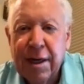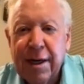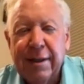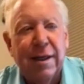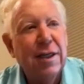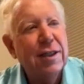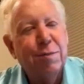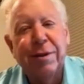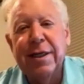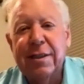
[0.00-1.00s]
And then he just
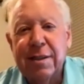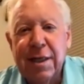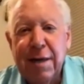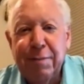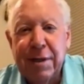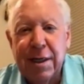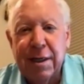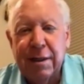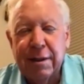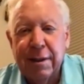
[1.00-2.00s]
plays the tape again.
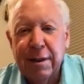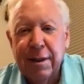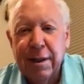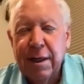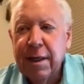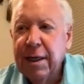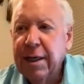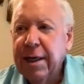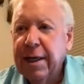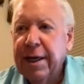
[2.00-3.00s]

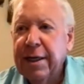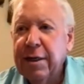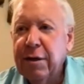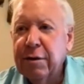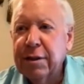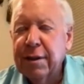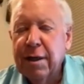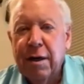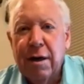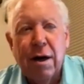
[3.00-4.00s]
And he goes,
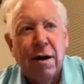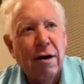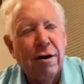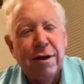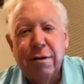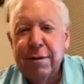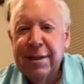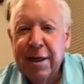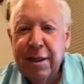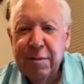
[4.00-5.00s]
are you
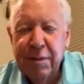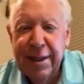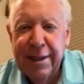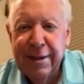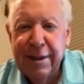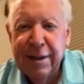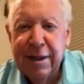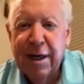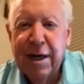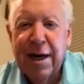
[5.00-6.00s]
telling me
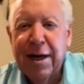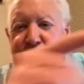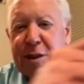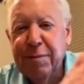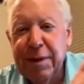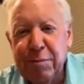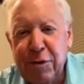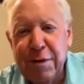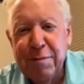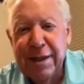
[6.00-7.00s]
I should be
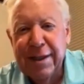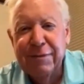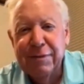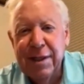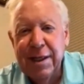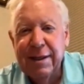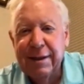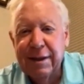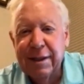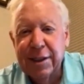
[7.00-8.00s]
moving my left knee
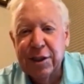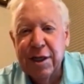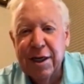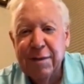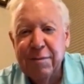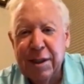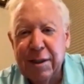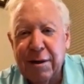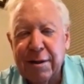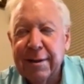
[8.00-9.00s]
like Johnny Miller?